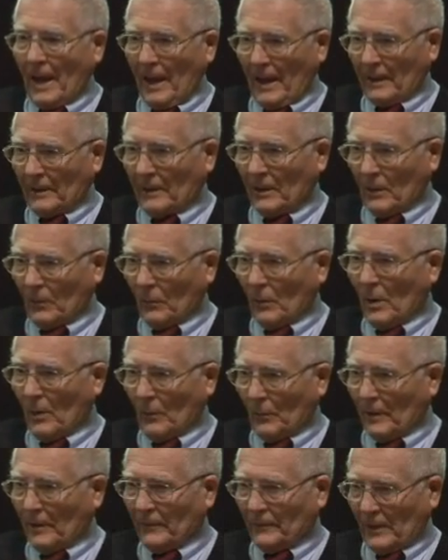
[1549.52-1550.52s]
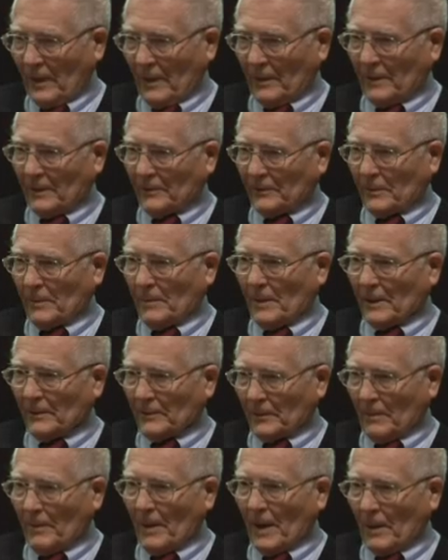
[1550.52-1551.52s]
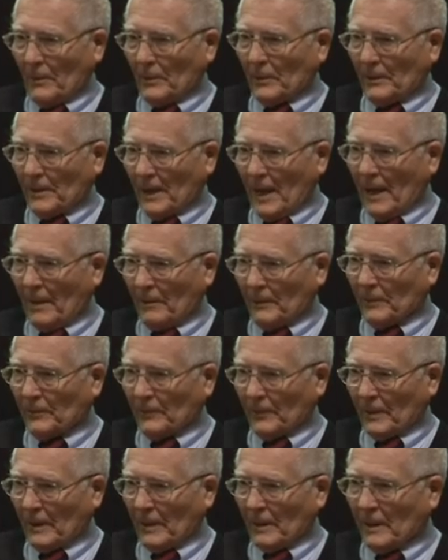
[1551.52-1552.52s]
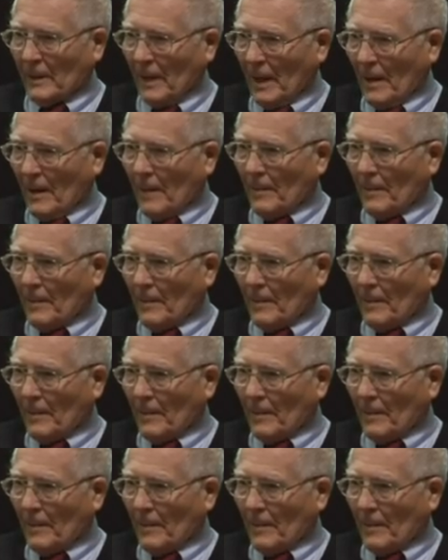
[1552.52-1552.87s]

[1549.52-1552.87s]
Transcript: And what we've done is to mess about with the atmosphere,